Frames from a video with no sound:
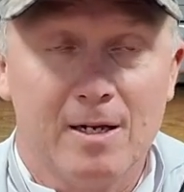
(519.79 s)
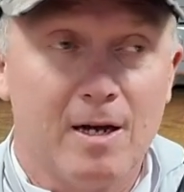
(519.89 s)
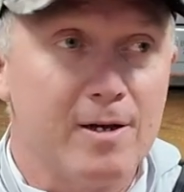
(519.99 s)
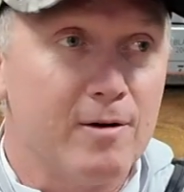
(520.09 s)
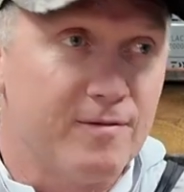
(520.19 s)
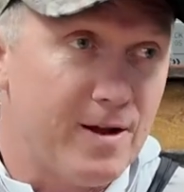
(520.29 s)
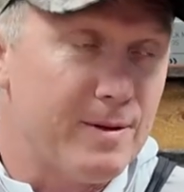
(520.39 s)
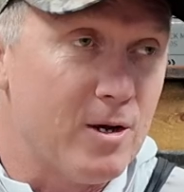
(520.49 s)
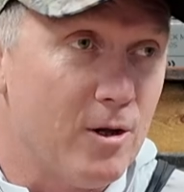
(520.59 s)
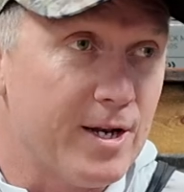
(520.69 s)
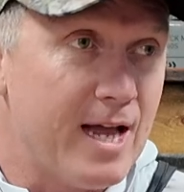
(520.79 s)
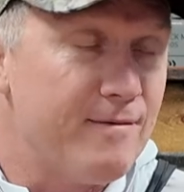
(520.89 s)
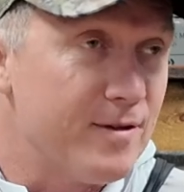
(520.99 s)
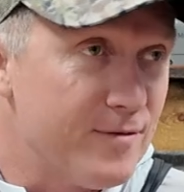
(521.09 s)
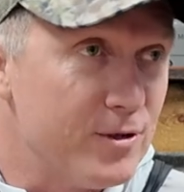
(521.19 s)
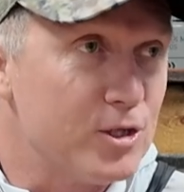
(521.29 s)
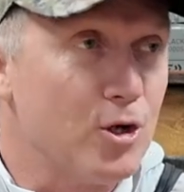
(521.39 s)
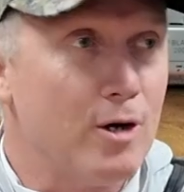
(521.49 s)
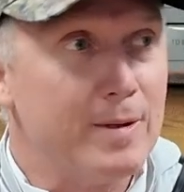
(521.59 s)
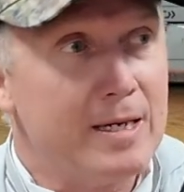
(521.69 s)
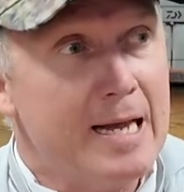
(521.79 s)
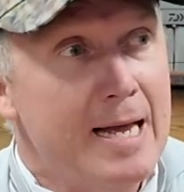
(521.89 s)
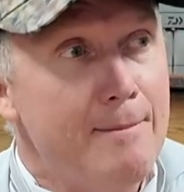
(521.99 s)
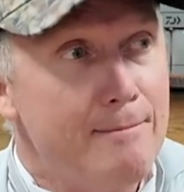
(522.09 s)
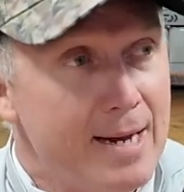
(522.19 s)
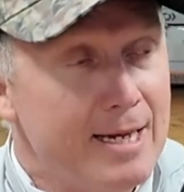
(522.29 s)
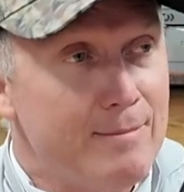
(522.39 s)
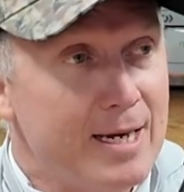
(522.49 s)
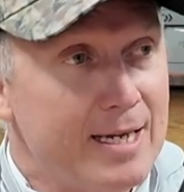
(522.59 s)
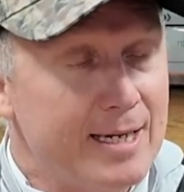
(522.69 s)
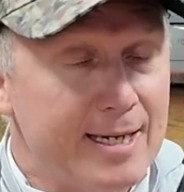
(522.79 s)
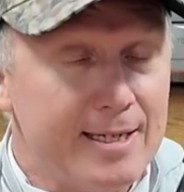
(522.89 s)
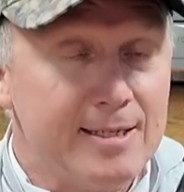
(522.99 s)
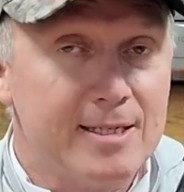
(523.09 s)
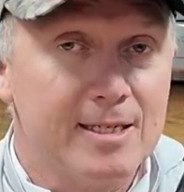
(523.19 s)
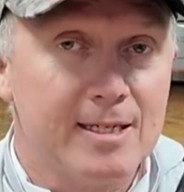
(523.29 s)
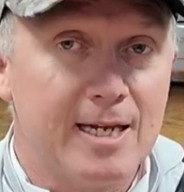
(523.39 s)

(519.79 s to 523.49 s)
Going on a family holiday for the first time in many, many years.